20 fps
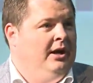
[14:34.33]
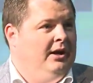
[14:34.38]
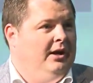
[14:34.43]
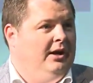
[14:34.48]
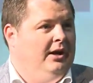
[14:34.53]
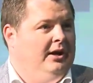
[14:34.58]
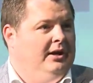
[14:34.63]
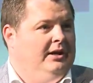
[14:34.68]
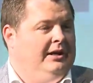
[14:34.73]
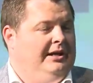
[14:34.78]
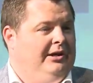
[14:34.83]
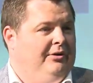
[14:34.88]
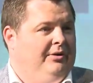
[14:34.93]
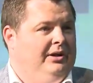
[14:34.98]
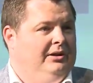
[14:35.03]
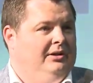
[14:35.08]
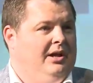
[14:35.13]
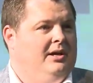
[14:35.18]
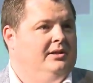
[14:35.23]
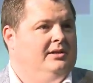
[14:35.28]
here
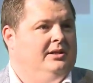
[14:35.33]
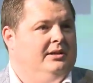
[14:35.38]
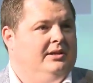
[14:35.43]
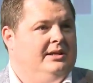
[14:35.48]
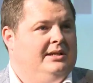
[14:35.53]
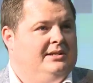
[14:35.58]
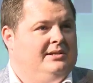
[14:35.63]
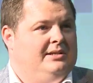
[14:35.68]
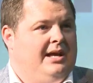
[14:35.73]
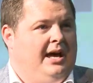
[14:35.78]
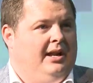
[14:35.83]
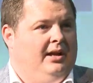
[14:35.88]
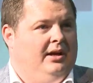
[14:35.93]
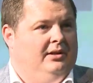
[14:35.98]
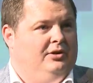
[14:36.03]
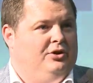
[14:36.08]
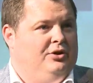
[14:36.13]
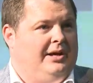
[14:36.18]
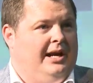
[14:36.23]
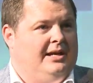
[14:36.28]
in London,
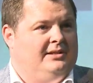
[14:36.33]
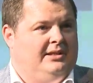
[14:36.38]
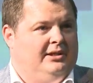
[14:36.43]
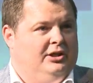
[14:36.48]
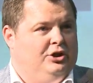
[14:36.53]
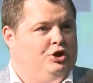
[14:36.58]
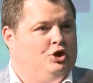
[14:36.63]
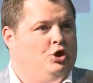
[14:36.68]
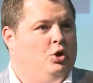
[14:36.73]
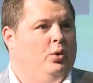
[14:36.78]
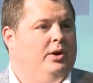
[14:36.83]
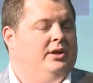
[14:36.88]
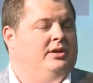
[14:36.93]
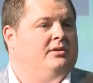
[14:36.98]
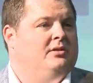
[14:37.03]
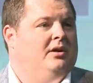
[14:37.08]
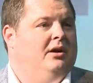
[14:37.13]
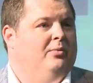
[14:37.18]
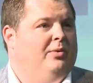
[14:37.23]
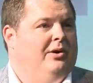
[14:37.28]
do you guys get a
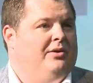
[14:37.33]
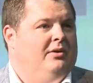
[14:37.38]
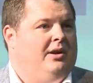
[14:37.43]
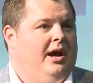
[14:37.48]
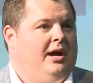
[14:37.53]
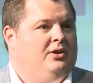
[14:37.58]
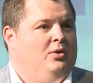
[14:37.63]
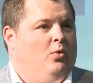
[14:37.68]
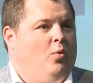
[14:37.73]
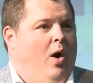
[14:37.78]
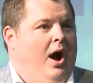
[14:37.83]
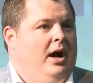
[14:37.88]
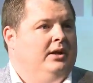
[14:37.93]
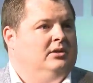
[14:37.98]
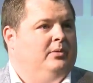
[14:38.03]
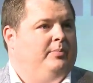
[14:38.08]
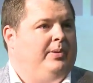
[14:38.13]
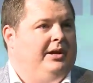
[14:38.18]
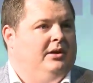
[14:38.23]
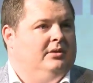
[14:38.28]
choice on whether or not you
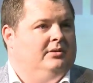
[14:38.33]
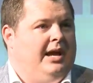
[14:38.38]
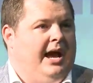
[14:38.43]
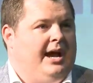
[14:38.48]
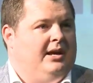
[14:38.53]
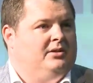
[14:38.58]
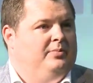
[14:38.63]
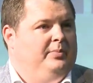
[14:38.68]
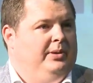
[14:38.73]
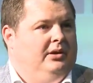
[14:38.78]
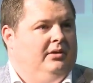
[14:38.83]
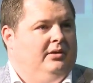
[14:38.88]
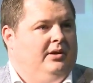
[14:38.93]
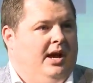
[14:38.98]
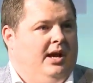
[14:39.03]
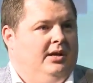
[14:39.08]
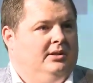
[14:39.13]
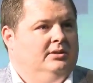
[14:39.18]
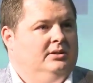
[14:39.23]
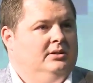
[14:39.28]
want to pay your tax bill or
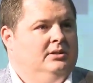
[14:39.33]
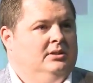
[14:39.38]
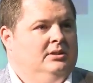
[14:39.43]
not?